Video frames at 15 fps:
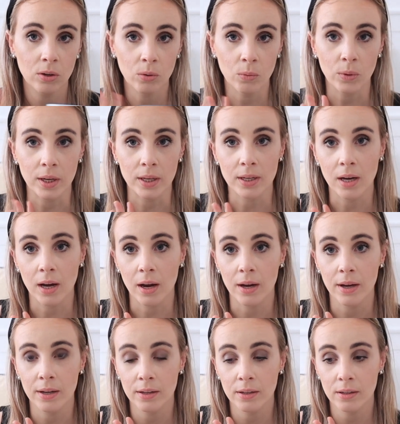when
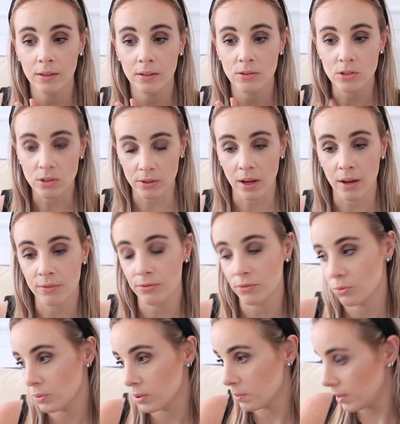I don't have
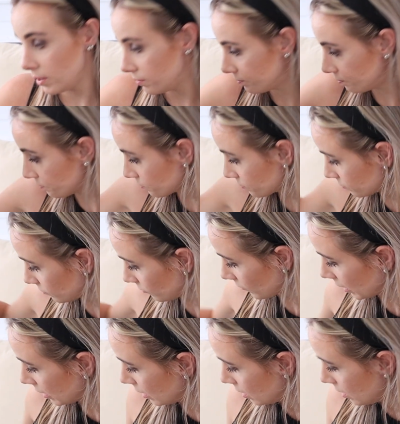food with me.
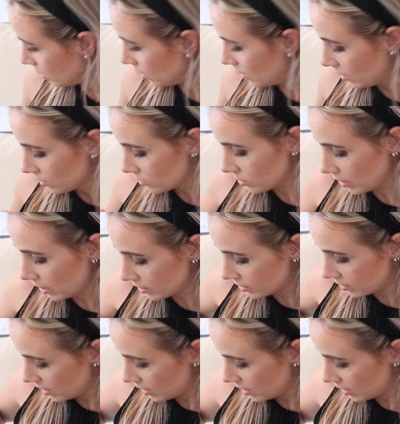So that's